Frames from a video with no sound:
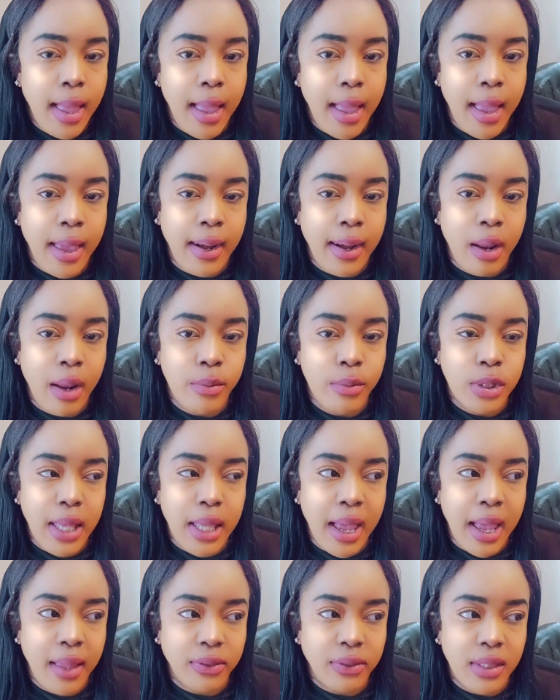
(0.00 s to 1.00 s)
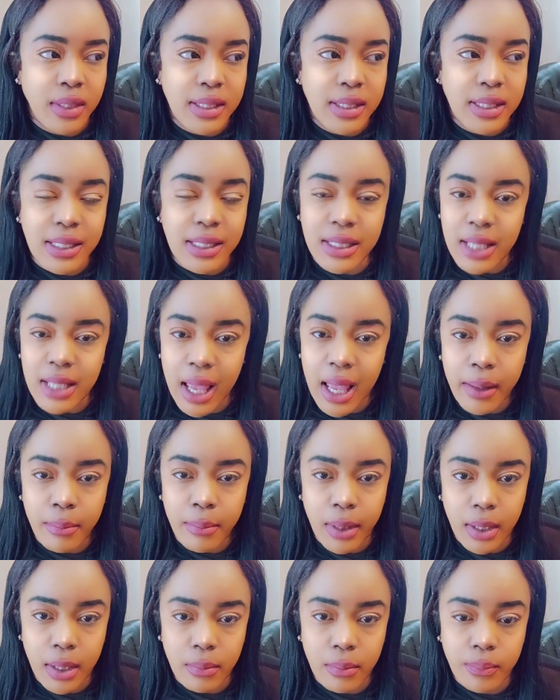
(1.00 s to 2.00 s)
and I was at this
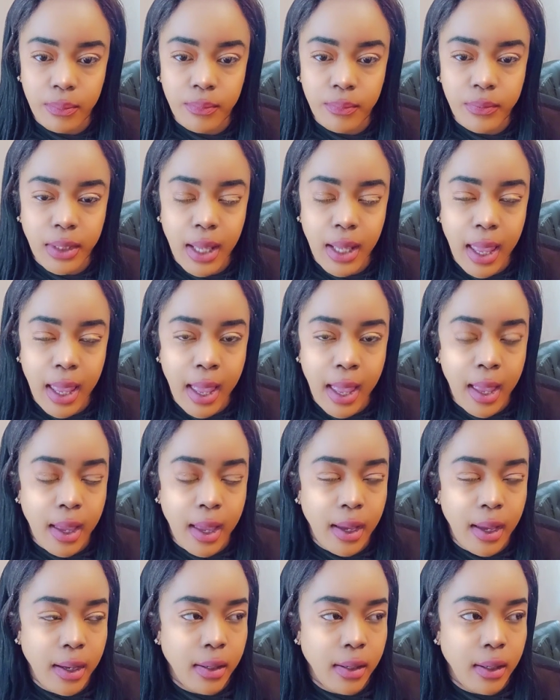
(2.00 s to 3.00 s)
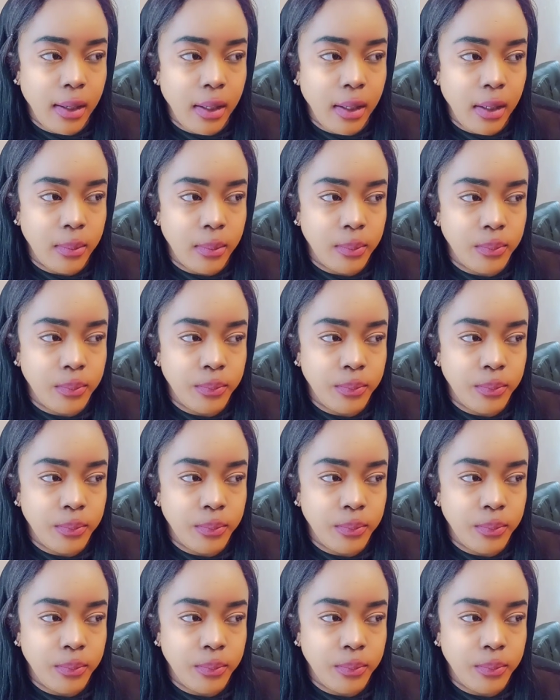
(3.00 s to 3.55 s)
assignment, and